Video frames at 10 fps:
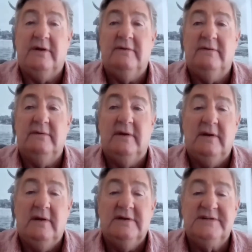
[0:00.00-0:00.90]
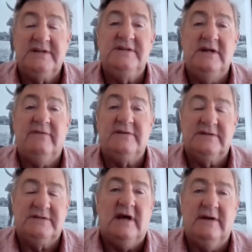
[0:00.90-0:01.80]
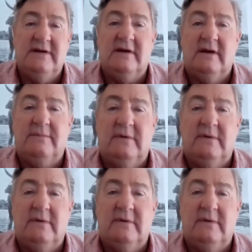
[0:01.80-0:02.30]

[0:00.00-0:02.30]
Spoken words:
And 16 of us decided, yeah, okay.